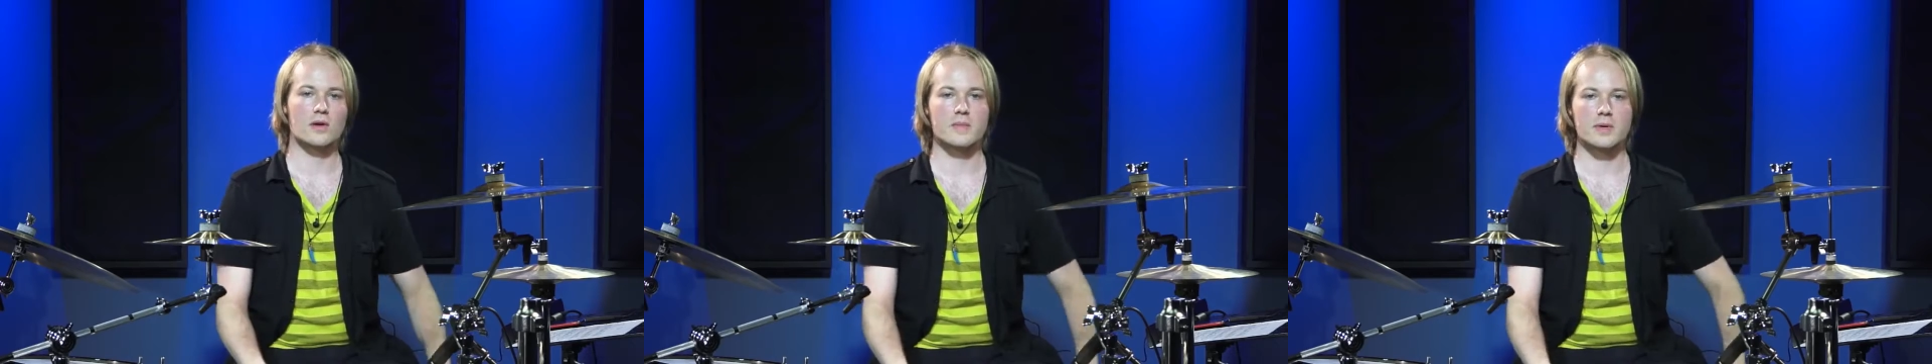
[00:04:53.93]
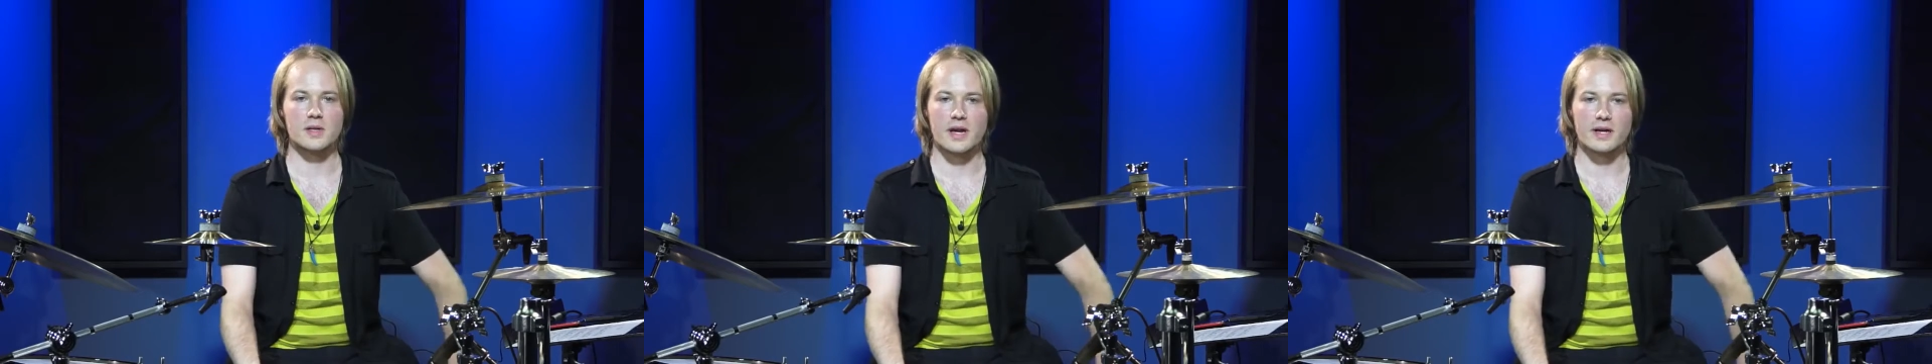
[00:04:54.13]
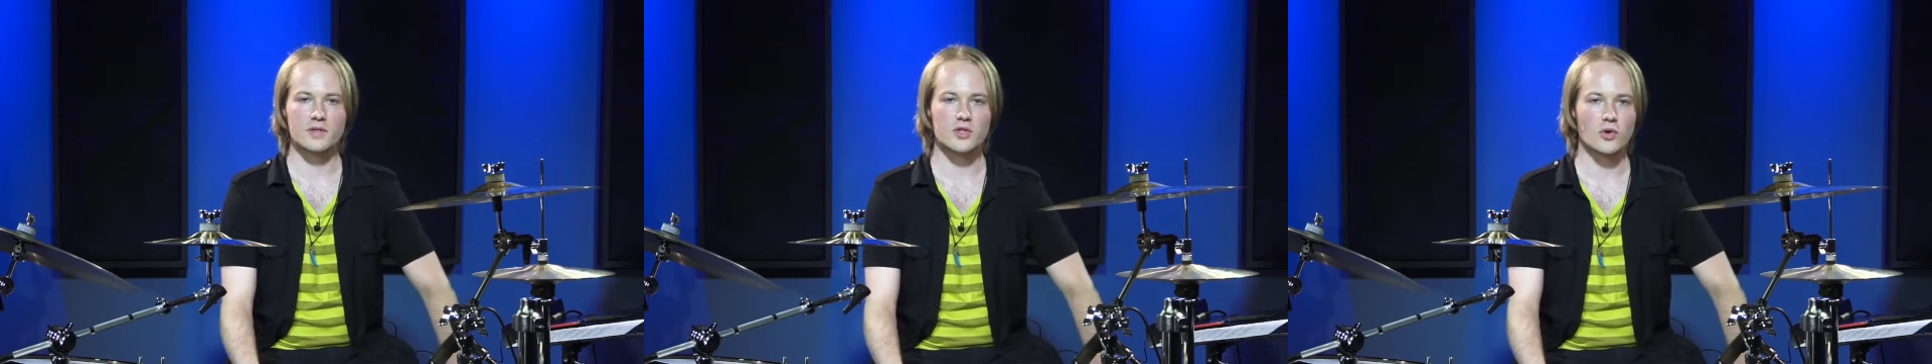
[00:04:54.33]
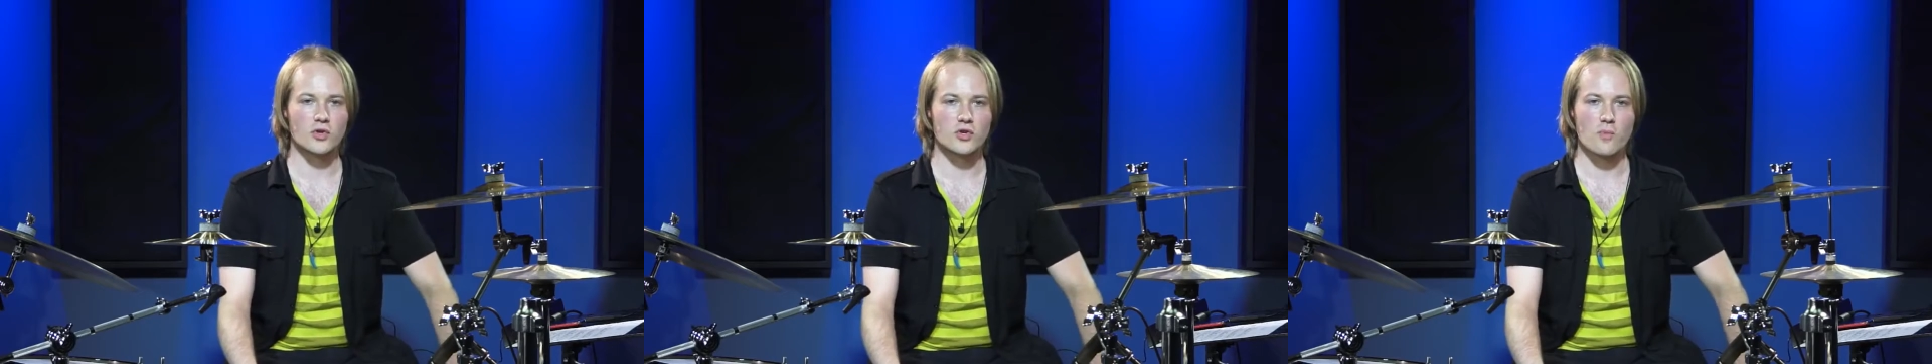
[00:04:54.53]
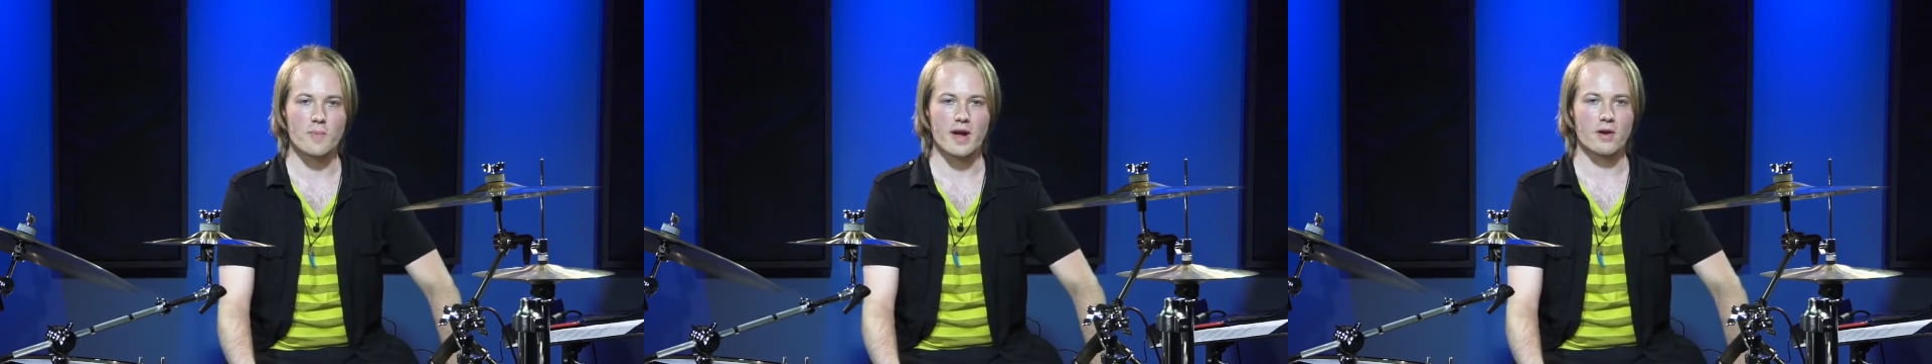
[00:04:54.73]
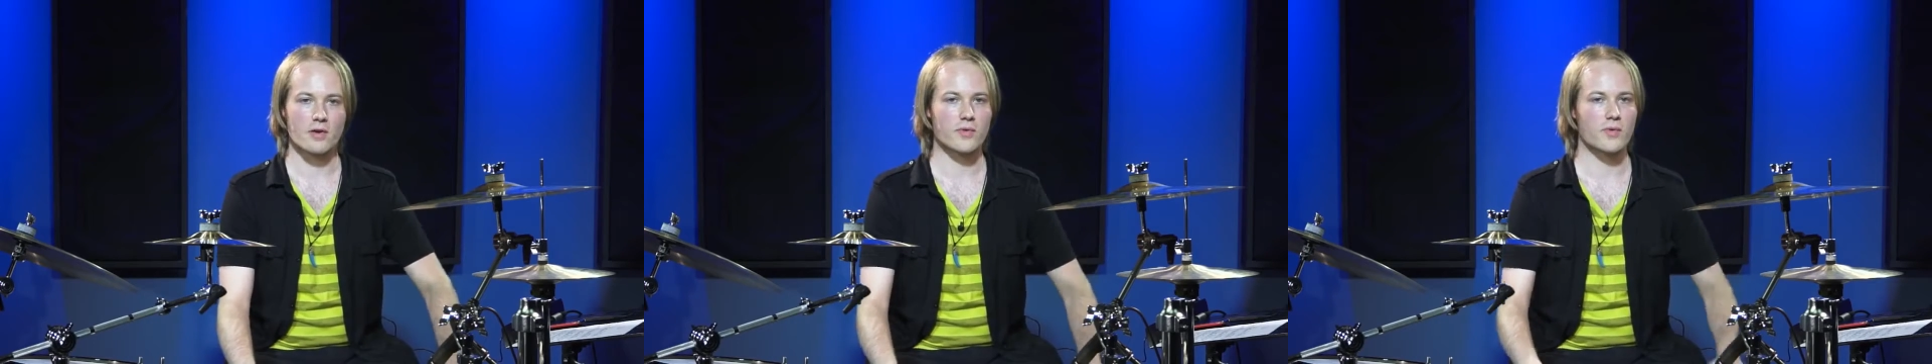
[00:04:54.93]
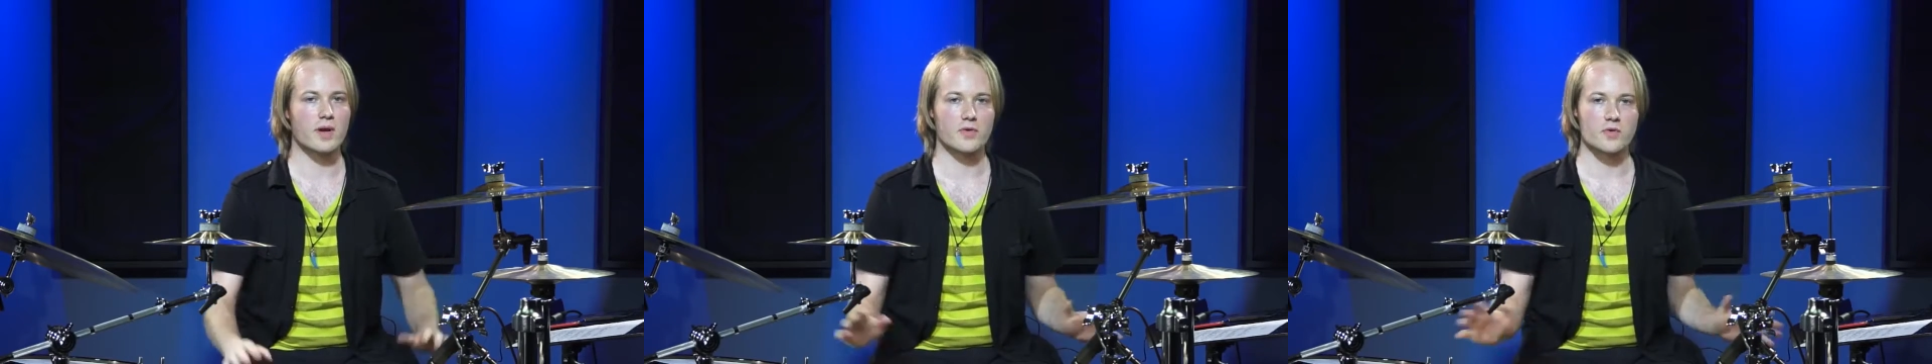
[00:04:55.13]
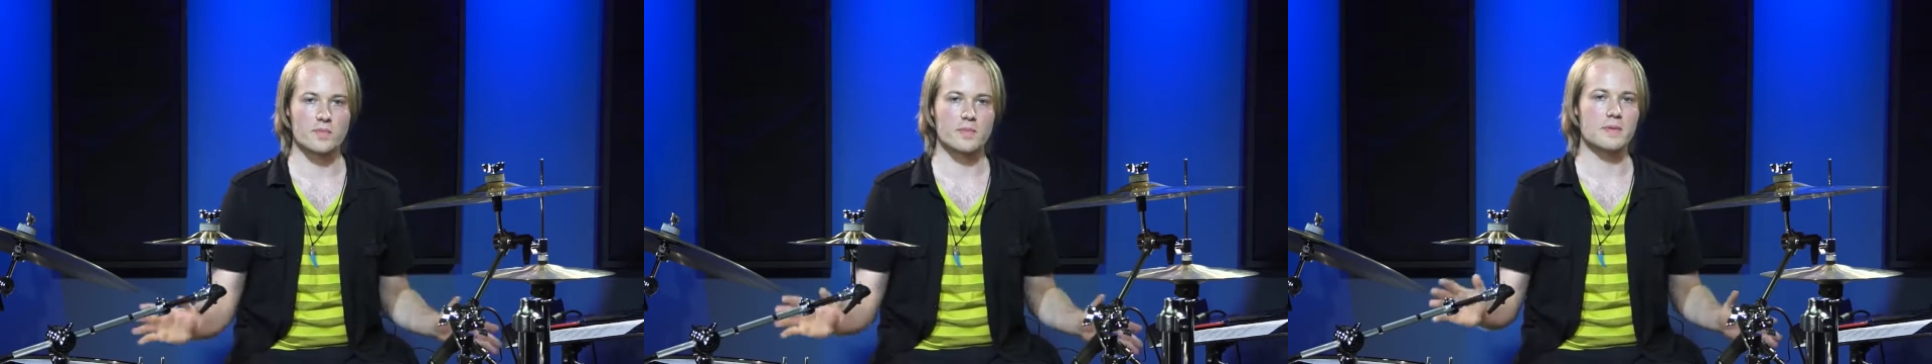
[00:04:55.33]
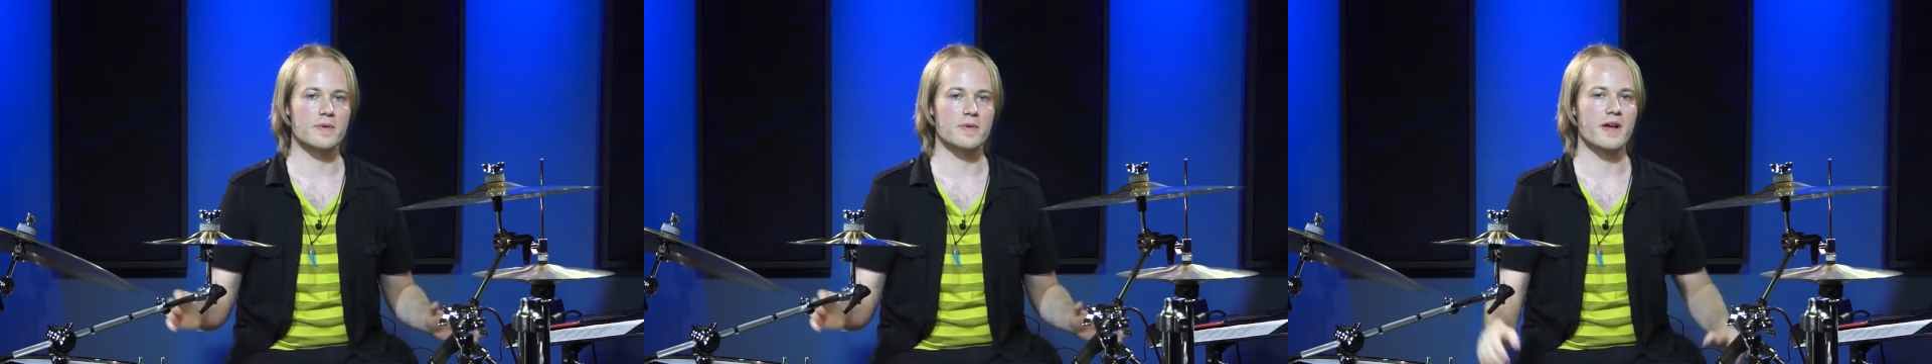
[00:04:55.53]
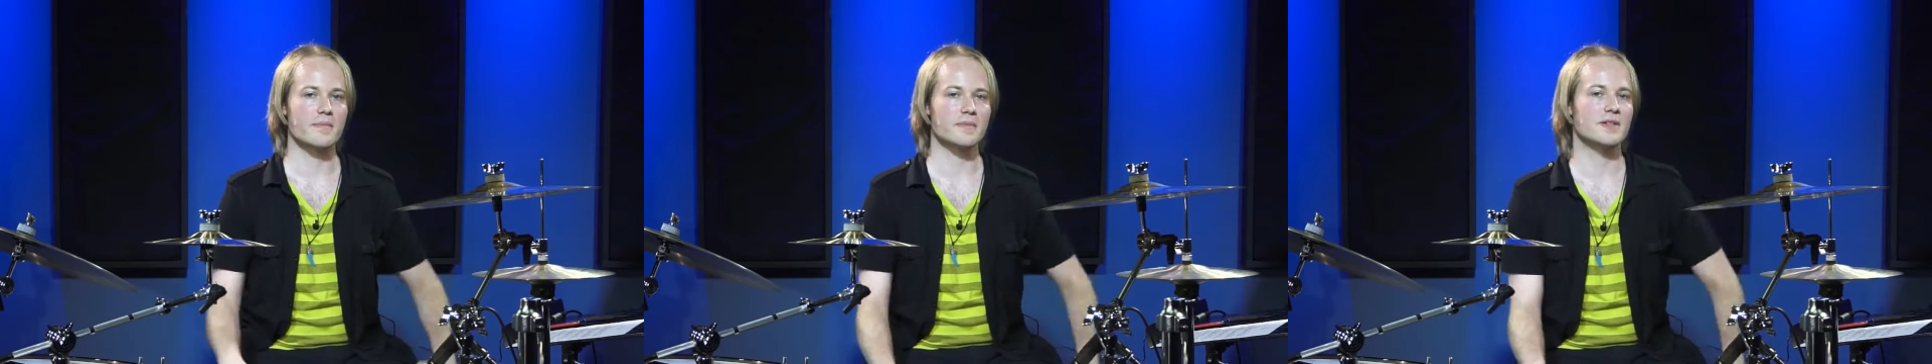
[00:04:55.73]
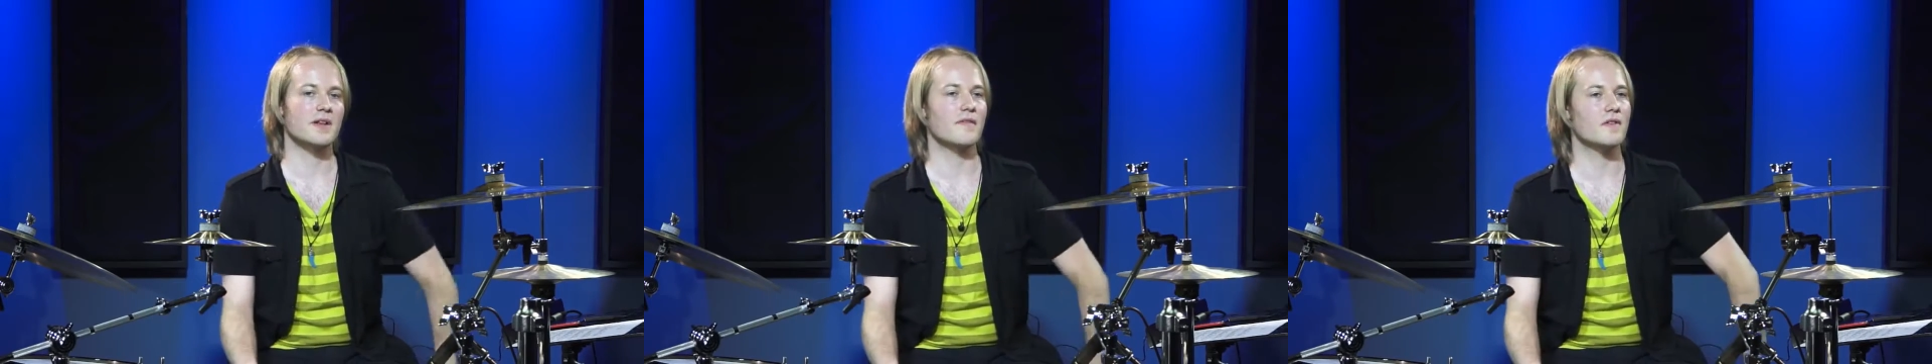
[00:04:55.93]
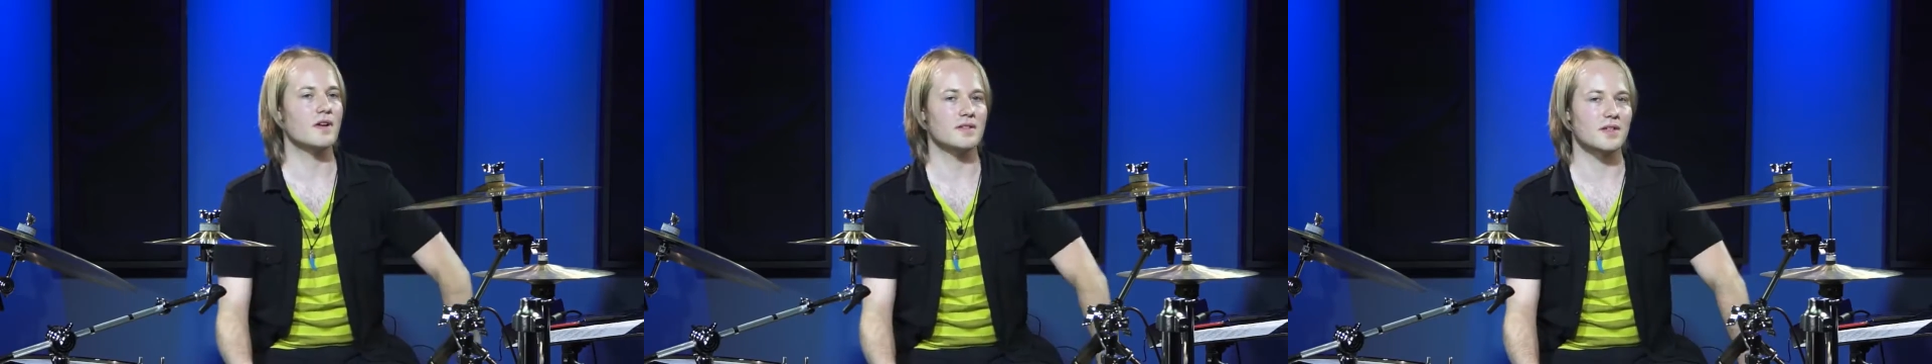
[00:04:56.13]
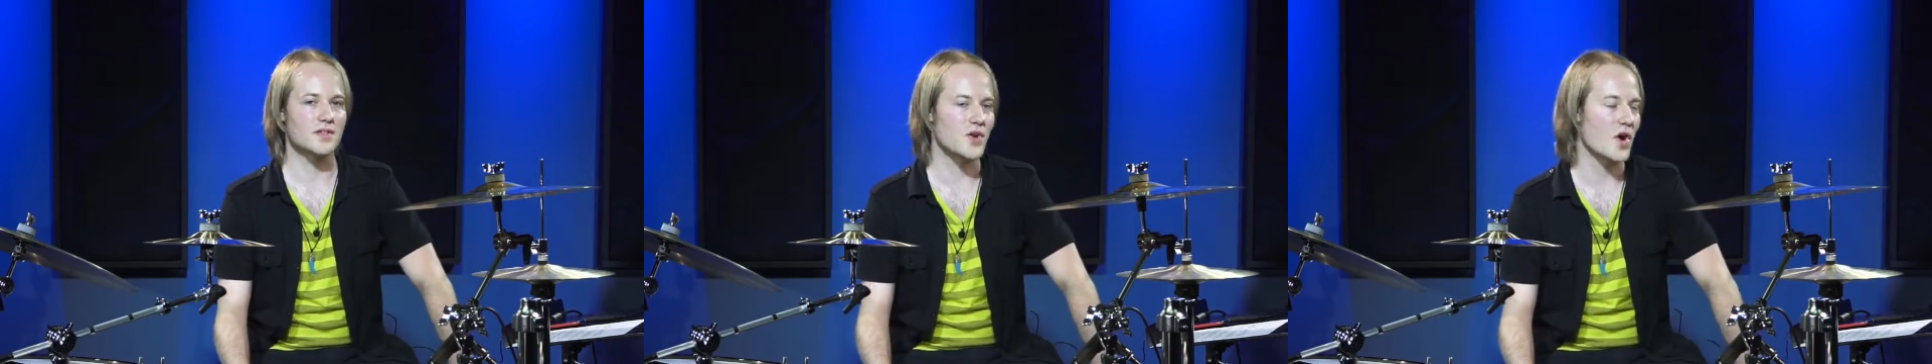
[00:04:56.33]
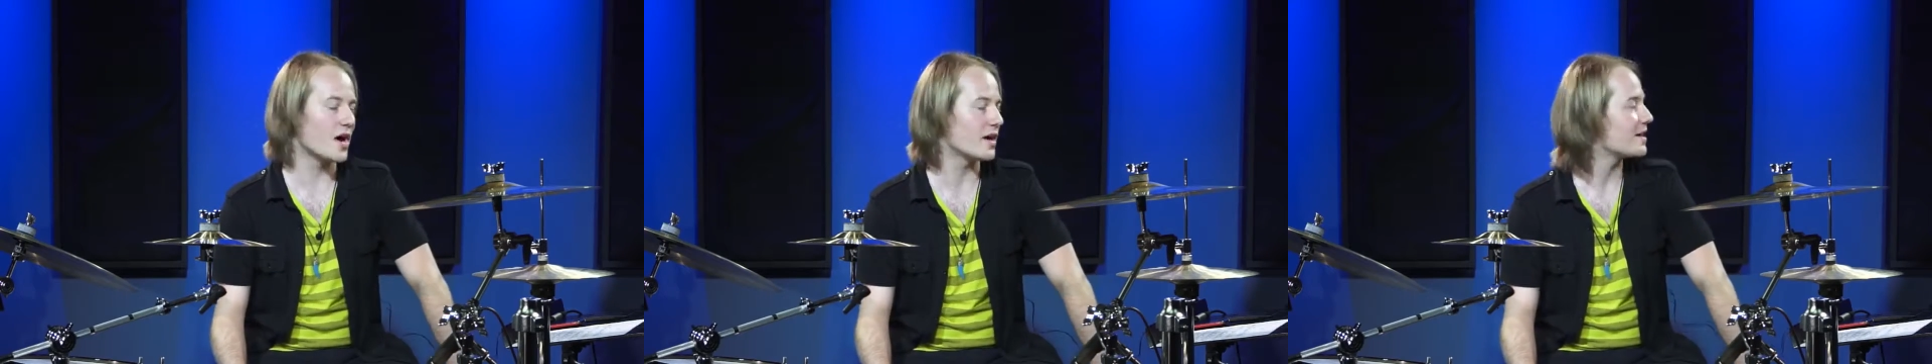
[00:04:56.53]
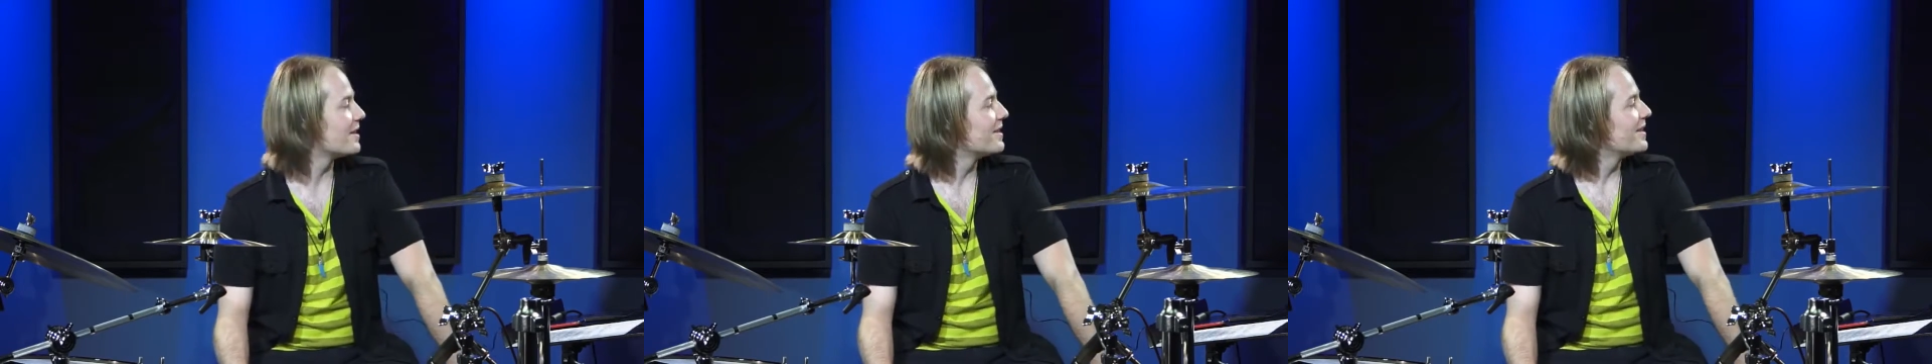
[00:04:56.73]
going to be like Jojo Mayer 300 BPM stuff, because it's not.